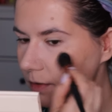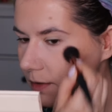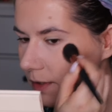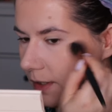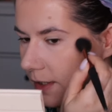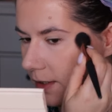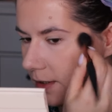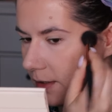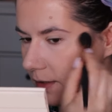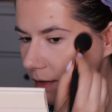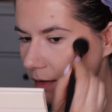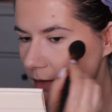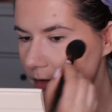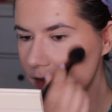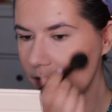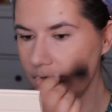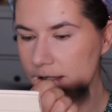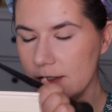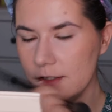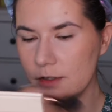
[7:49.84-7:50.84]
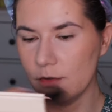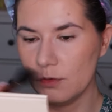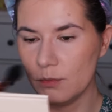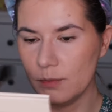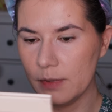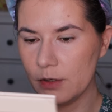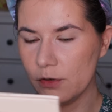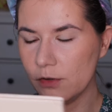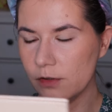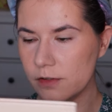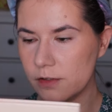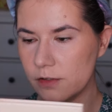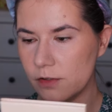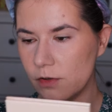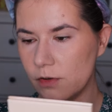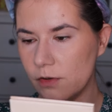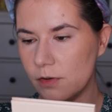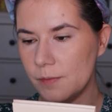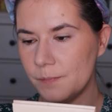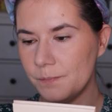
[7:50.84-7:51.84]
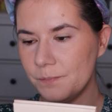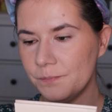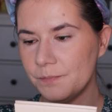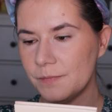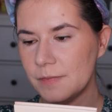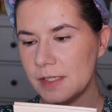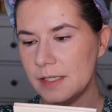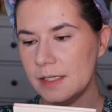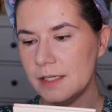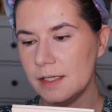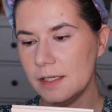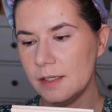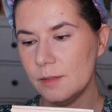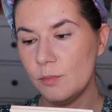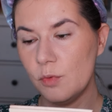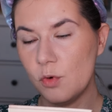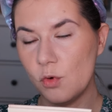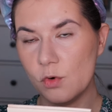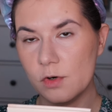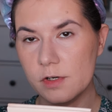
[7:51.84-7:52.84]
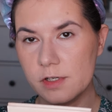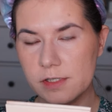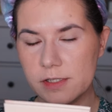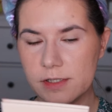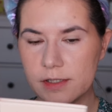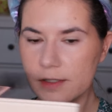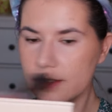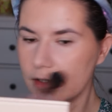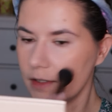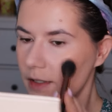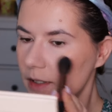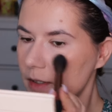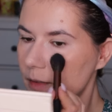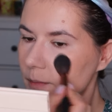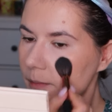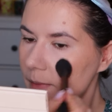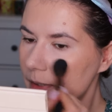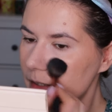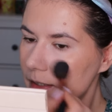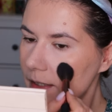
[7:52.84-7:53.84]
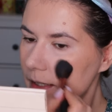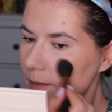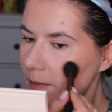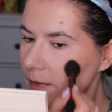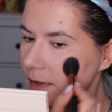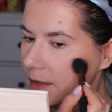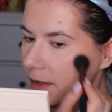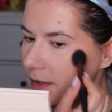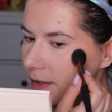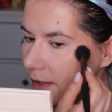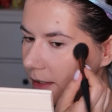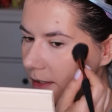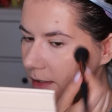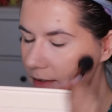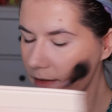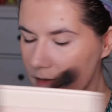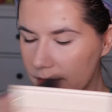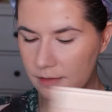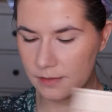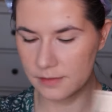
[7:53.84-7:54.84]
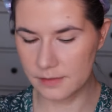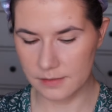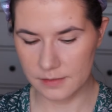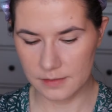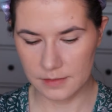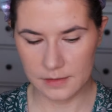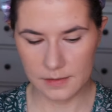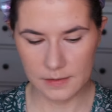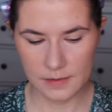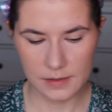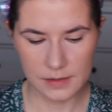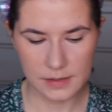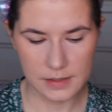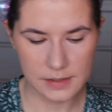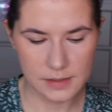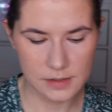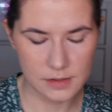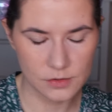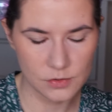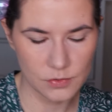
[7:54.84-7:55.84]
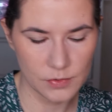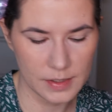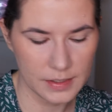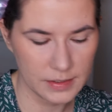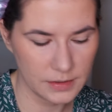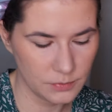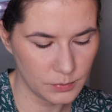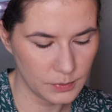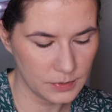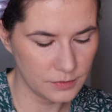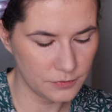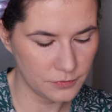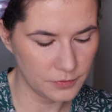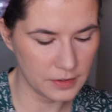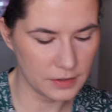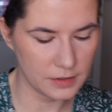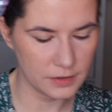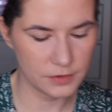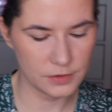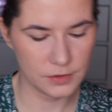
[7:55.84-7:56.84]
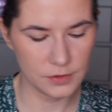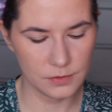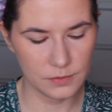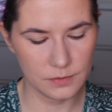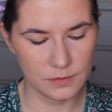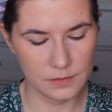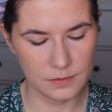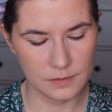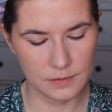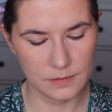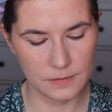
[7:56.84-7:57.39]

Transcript: T-zone, but also pores. But I mean, it doesn't, let's try it with a finger too